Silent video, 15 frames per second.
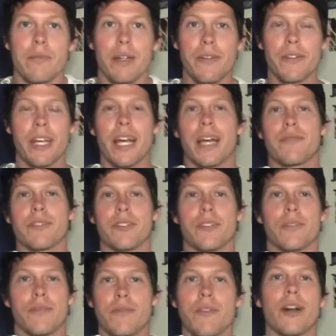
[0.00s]
But if you have
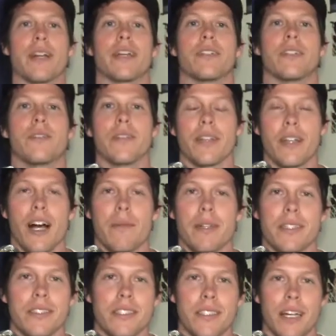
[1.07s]
to, do it in the
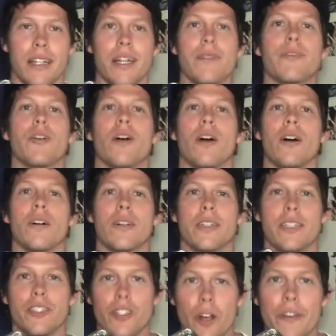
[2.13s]
comments. I love you all.
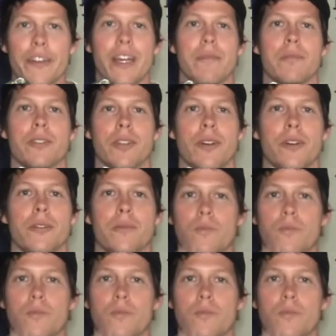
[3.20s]
Enjoy the episode.